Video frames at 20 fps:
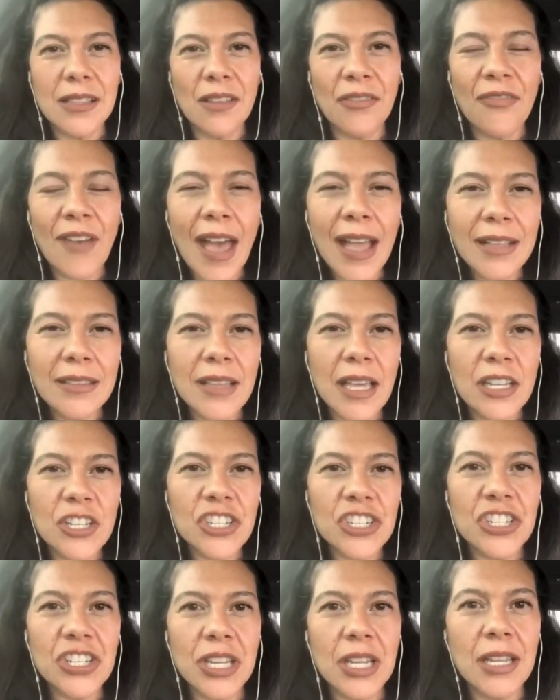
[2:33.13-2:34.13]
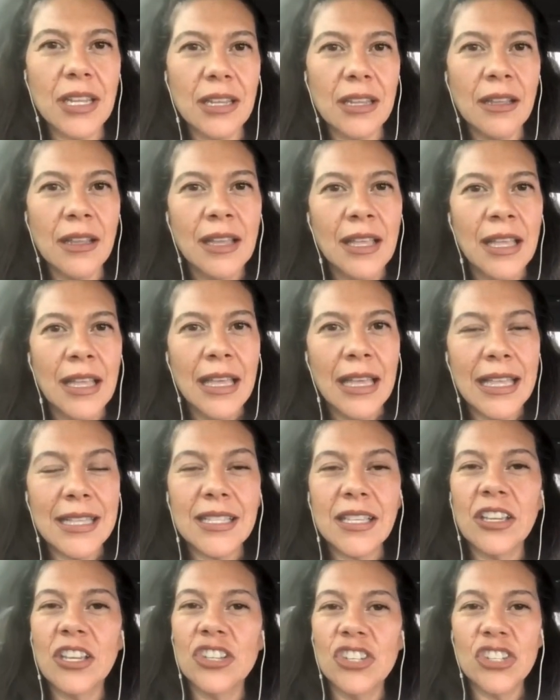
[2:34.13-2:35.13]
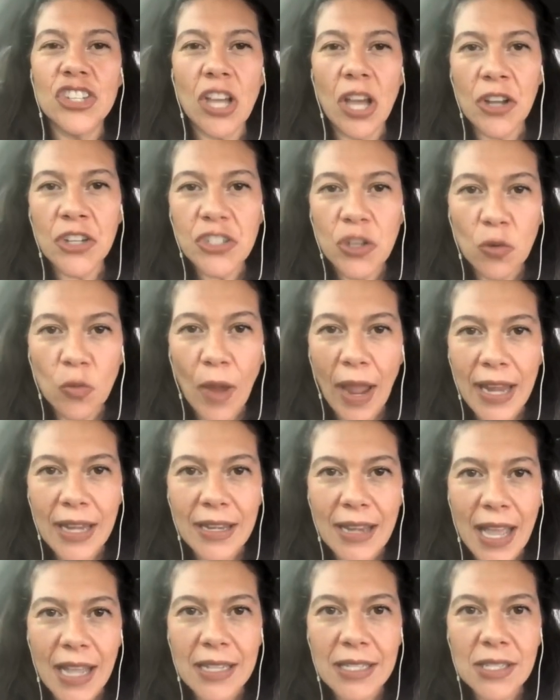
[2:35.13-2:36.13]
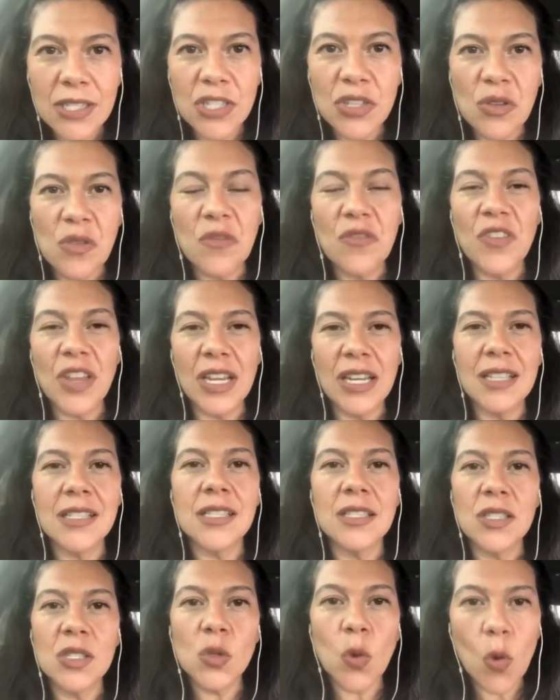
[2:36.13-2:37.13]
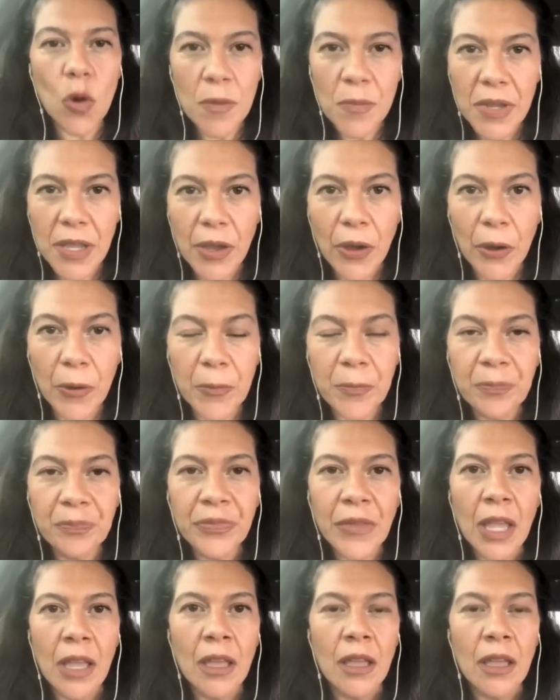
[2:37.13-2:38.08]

So the fact that she is conjunct or right next to Venus in Scorpio,